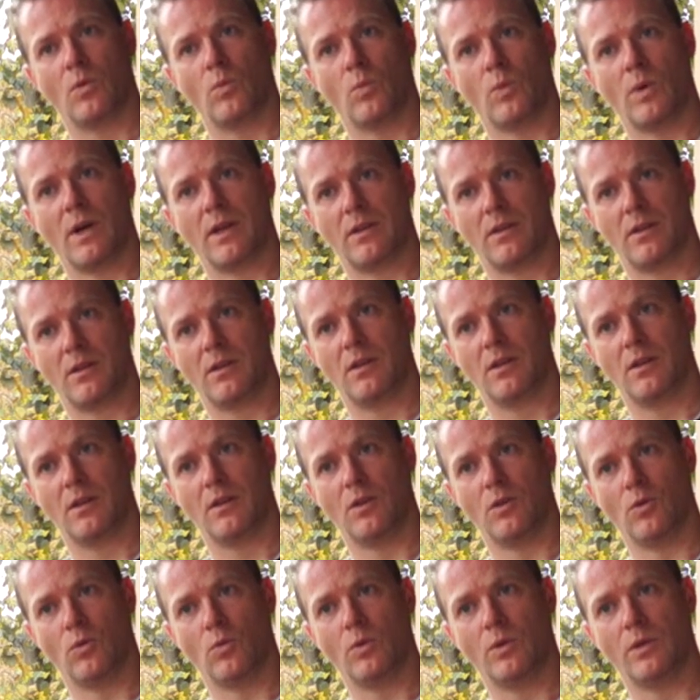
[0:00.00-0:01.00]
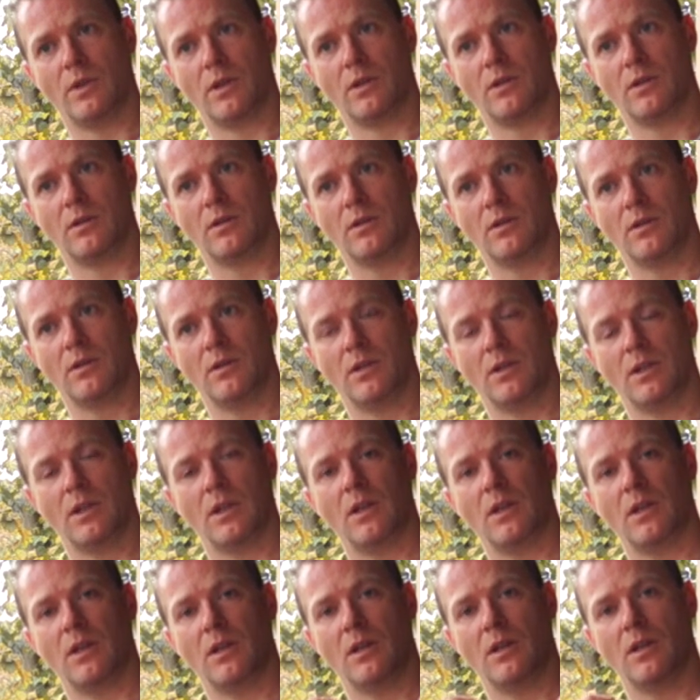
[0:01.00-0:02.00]
with the owner
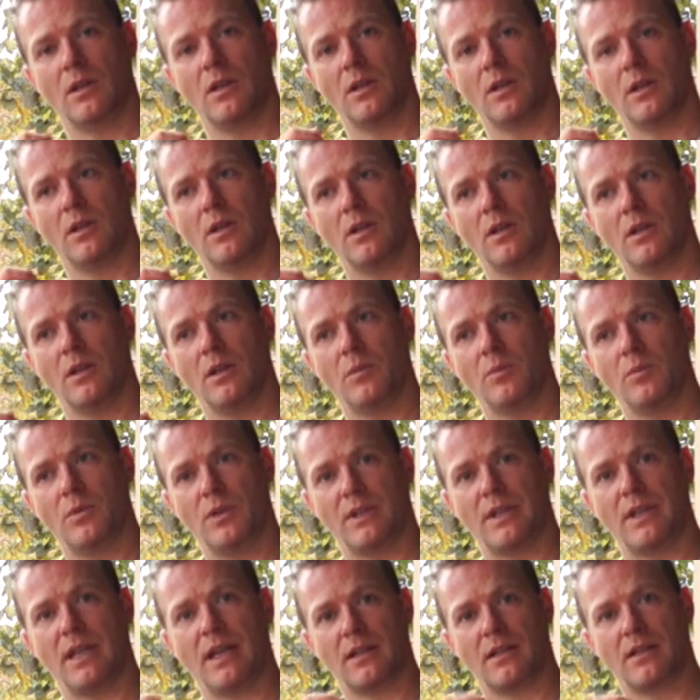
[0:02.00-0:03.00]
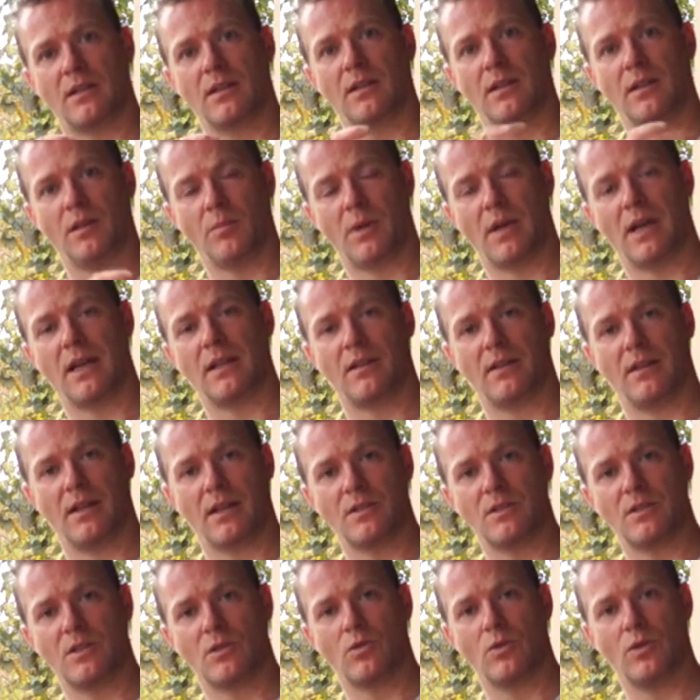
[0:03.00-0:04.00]
predict the bad
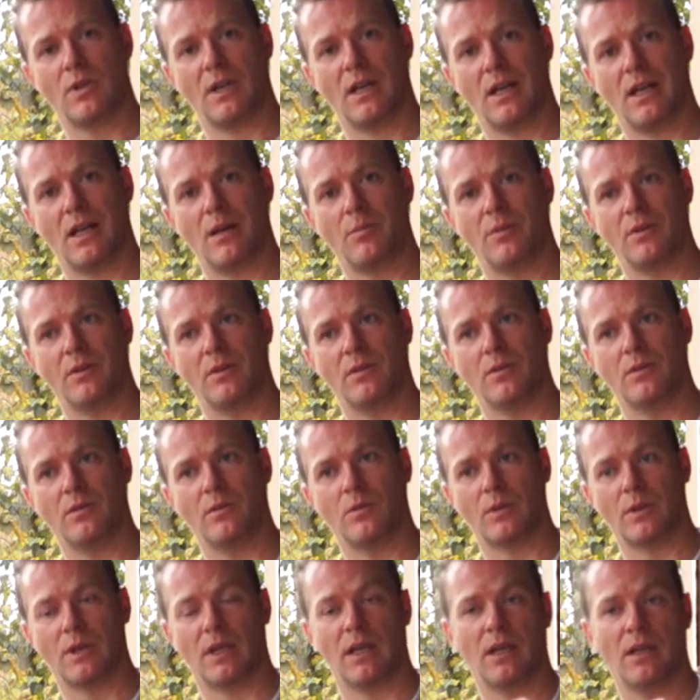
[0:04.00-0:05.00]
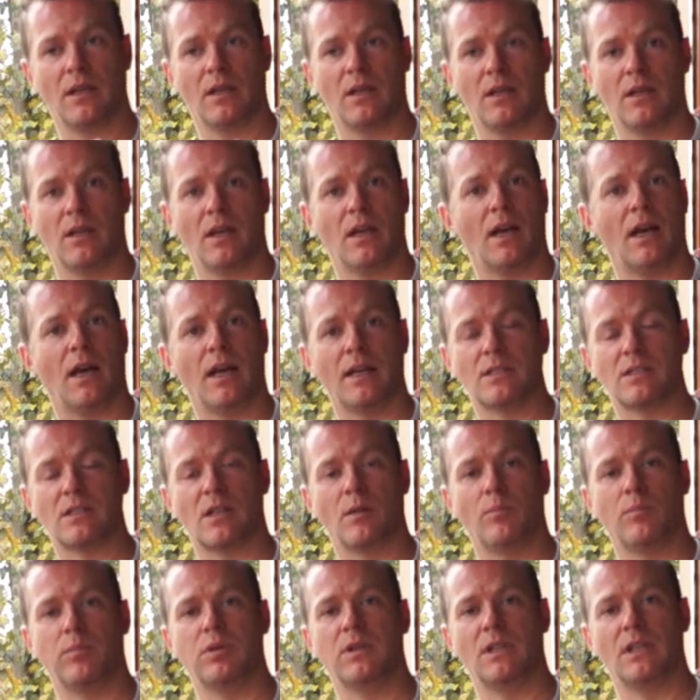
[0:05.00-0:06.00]
things are going to happen, okay? And it's
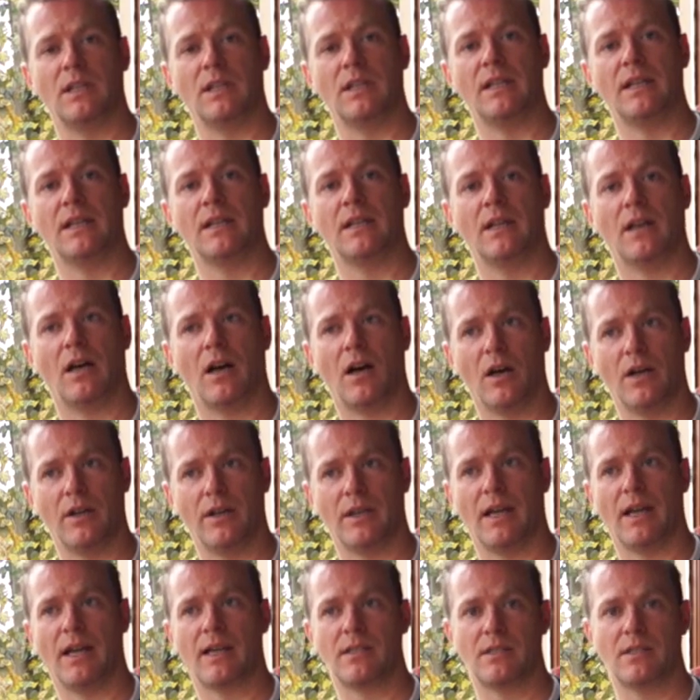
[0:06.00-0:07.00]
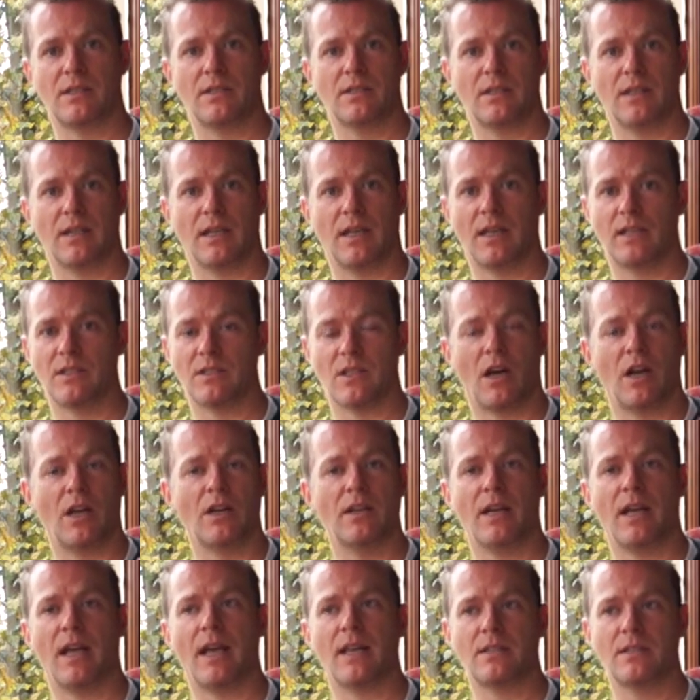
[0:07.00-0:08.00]
completely unnecessary. It's
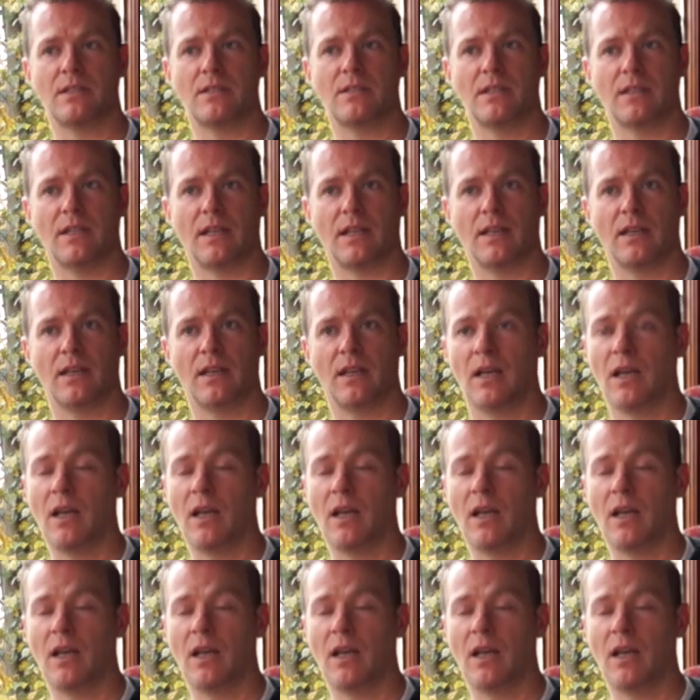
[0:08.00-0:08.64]
unnecessary.